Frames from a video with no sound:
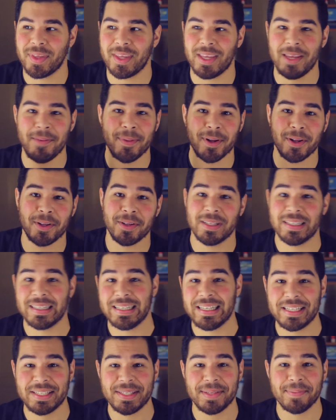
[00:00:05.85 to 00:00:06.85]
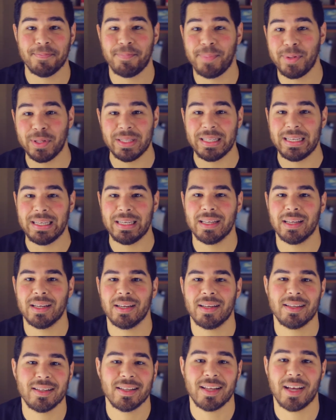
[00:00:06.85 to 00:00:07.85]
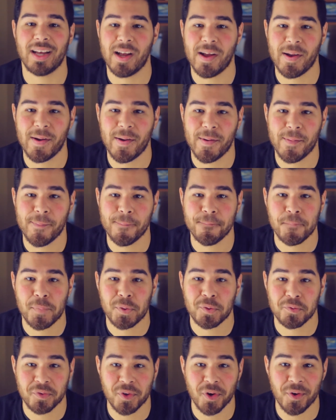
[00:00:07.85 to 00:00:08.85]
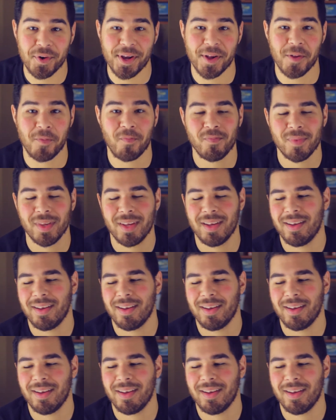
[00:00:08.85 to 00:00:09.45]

email list building tutorial.